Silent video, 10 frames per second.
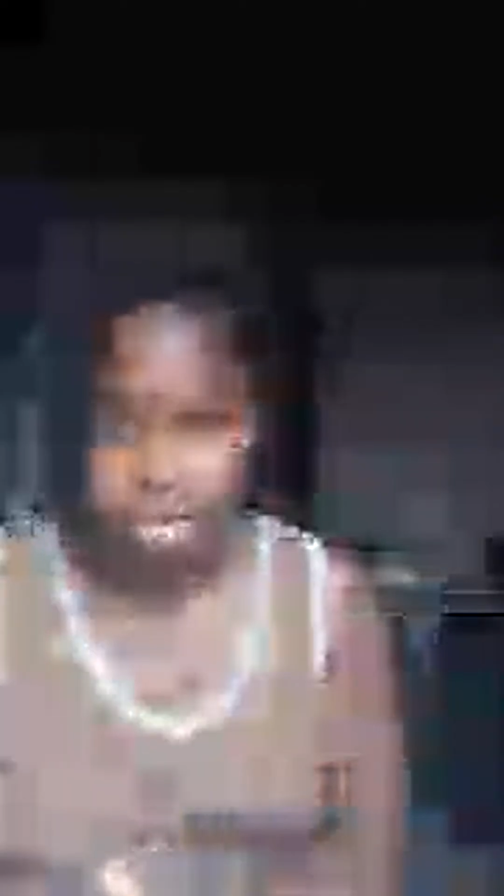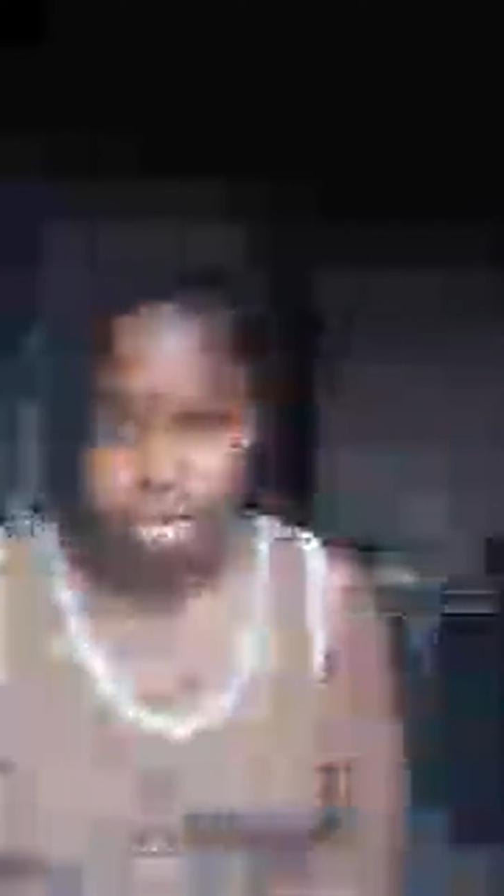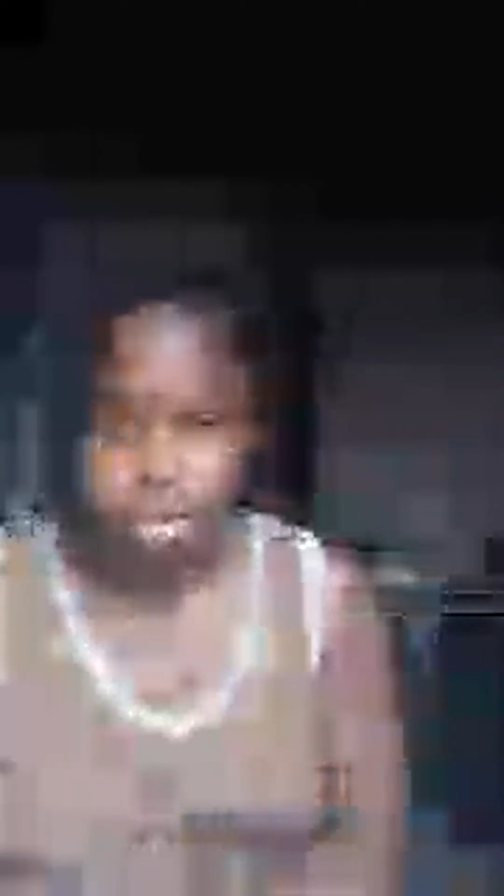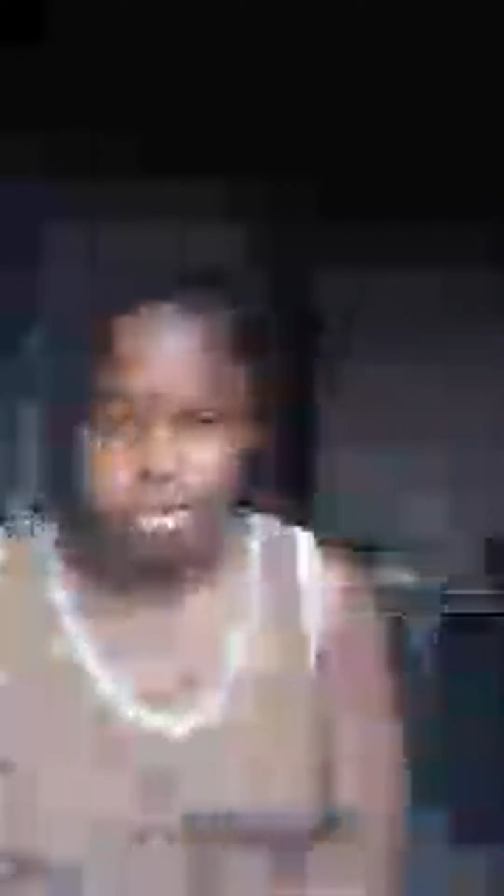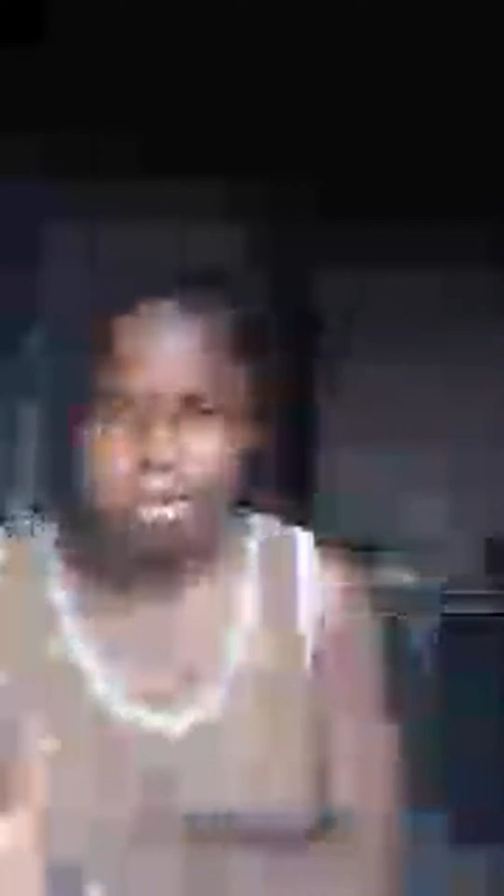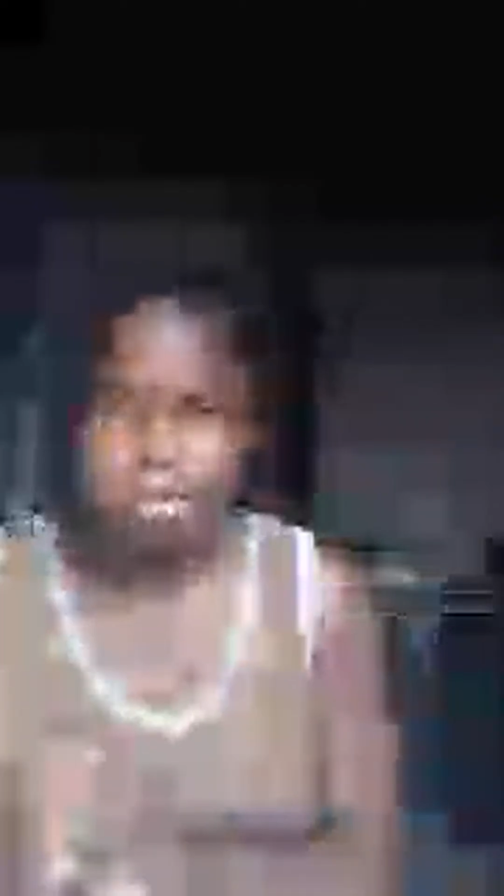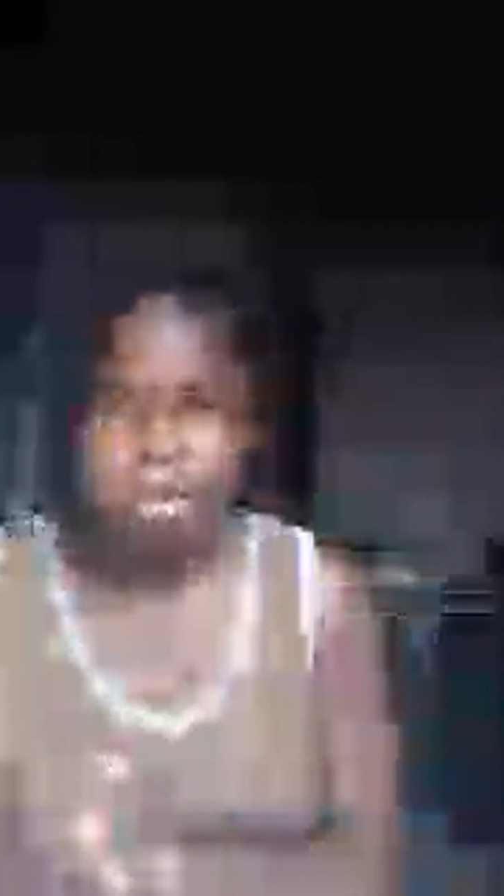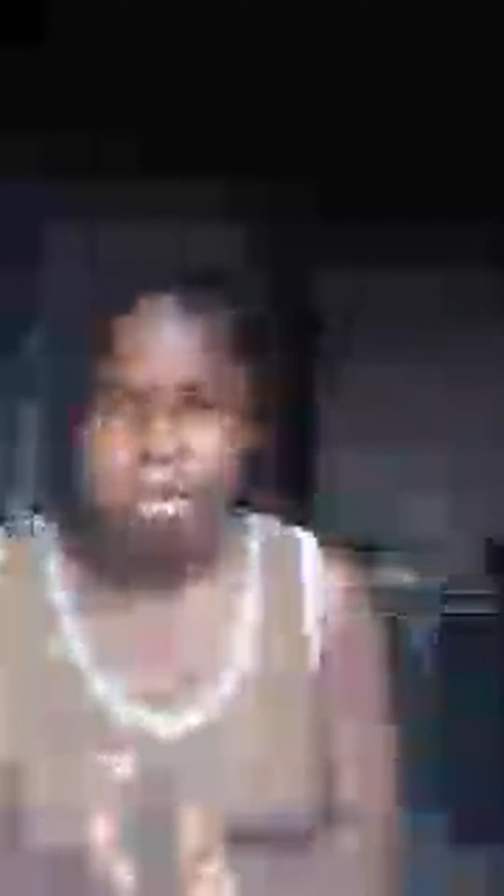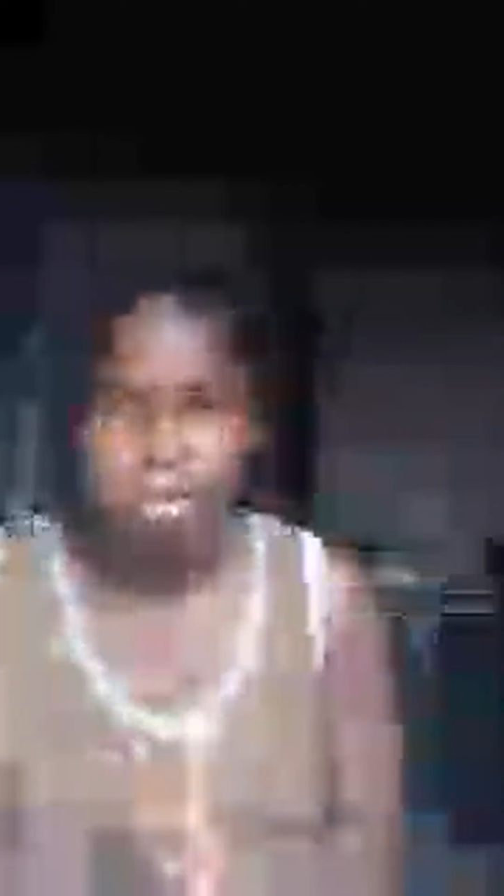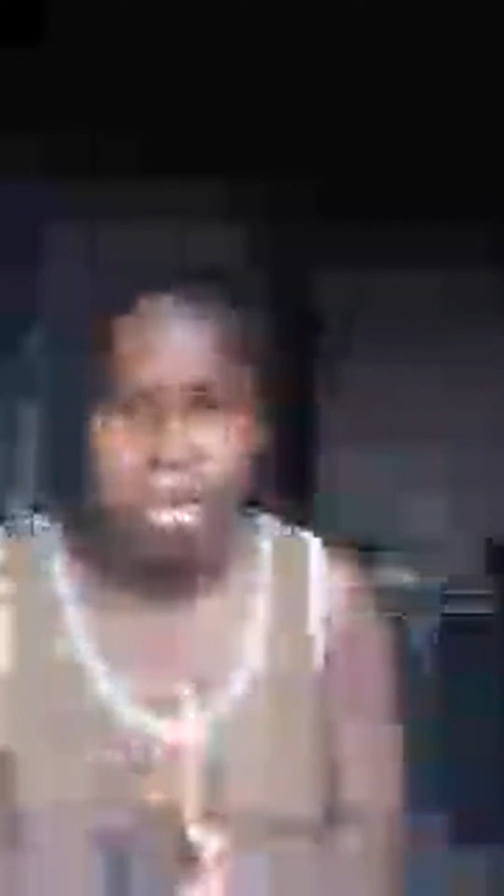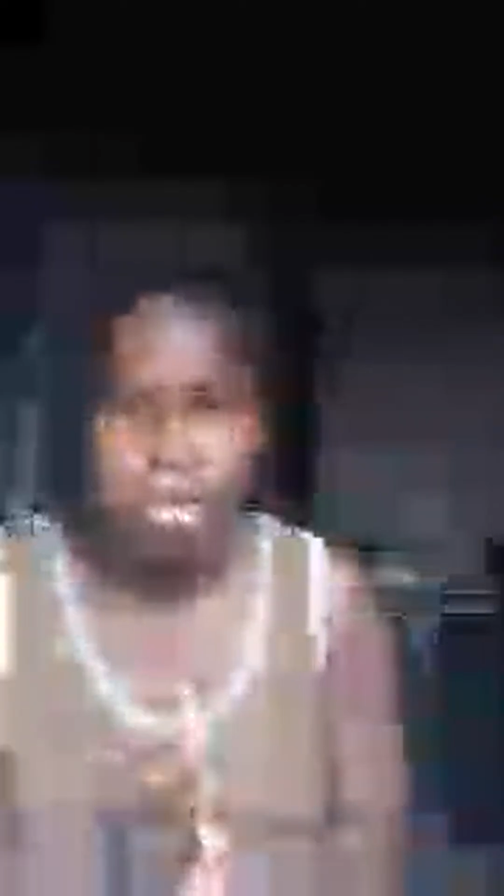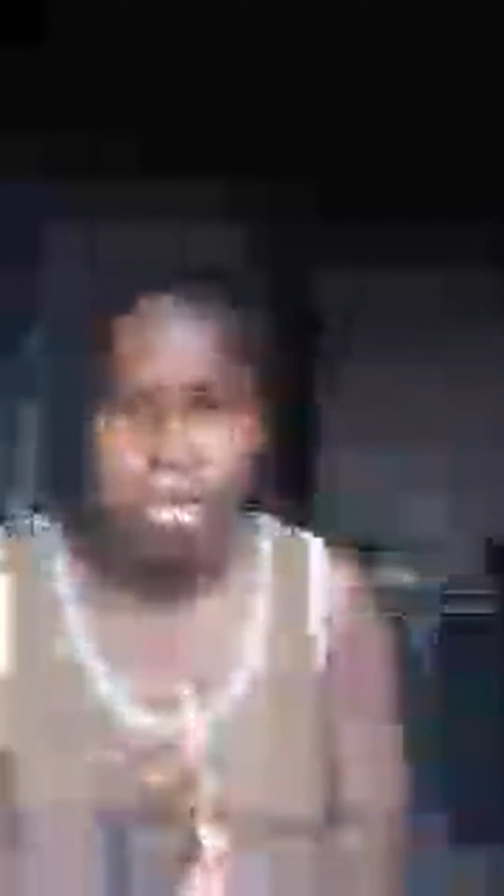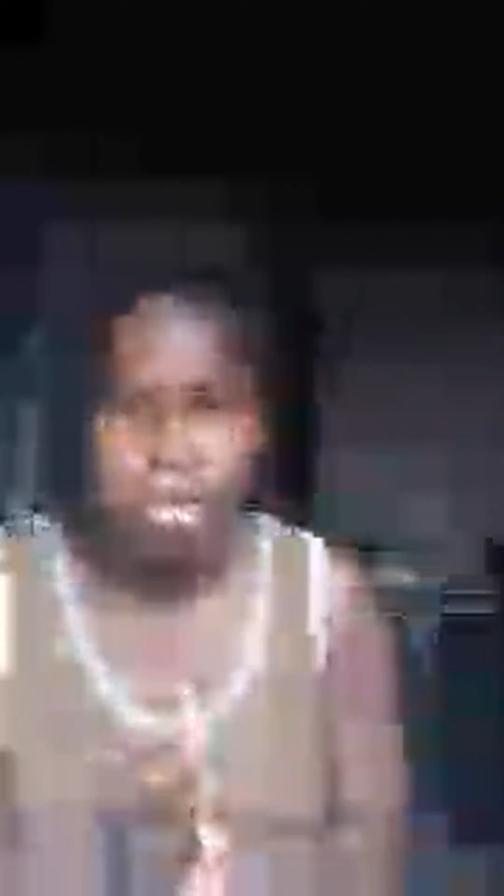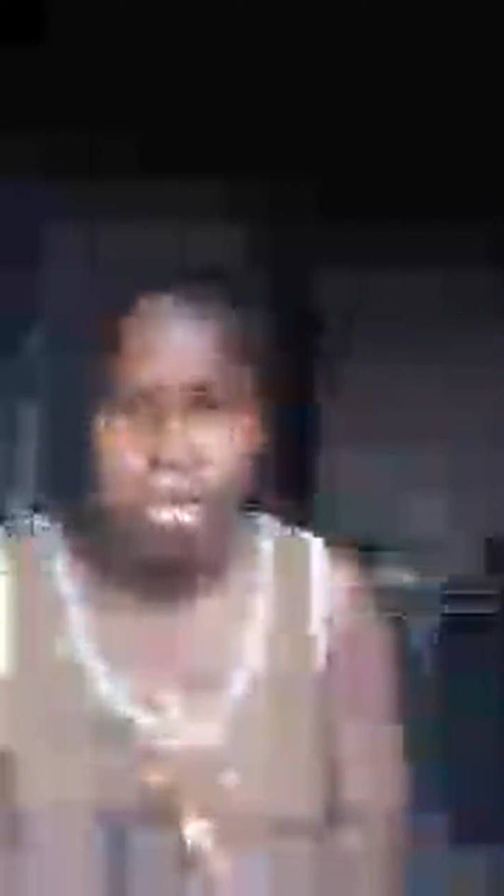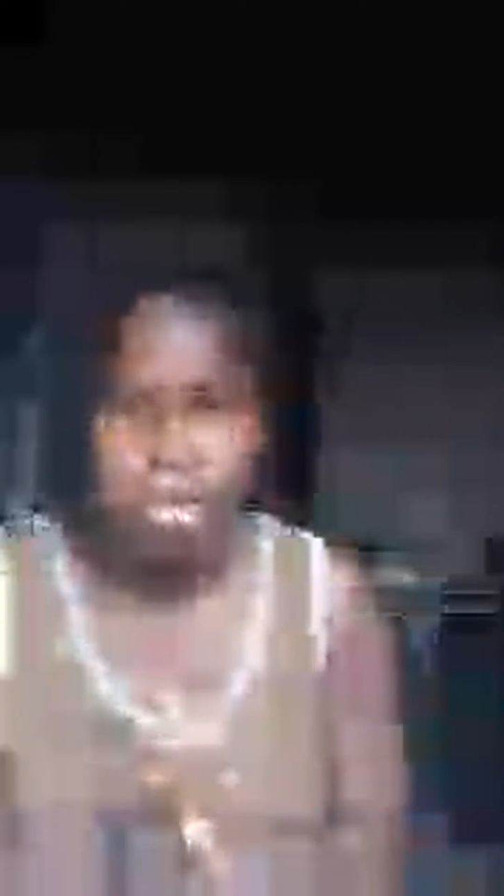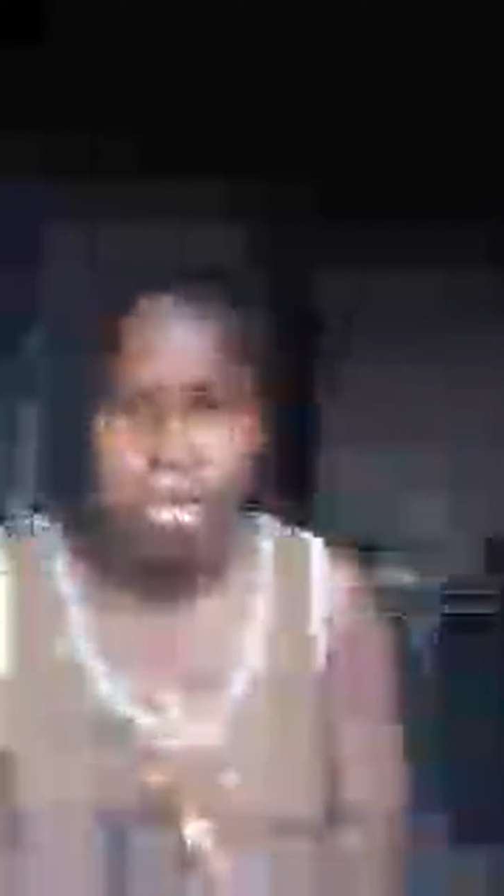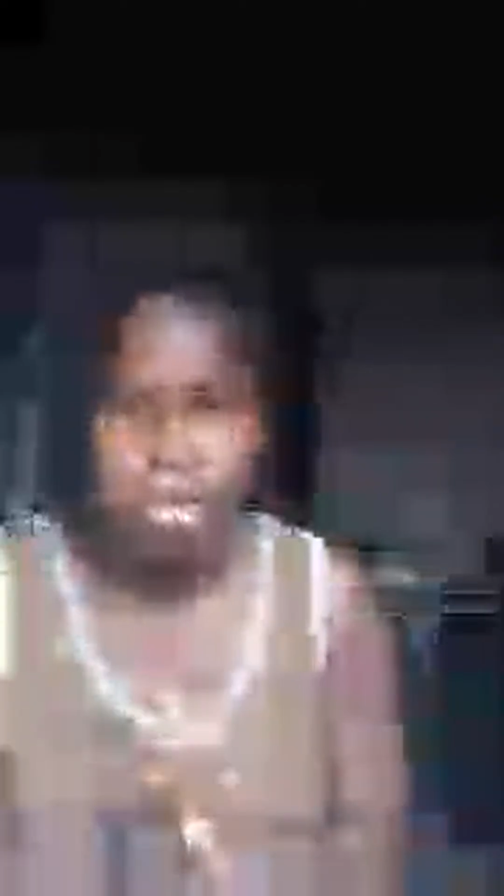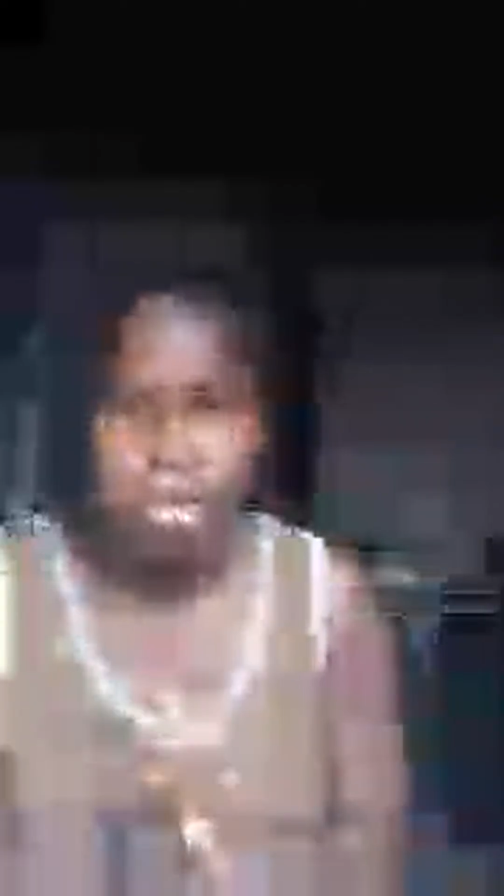I am from that, okay?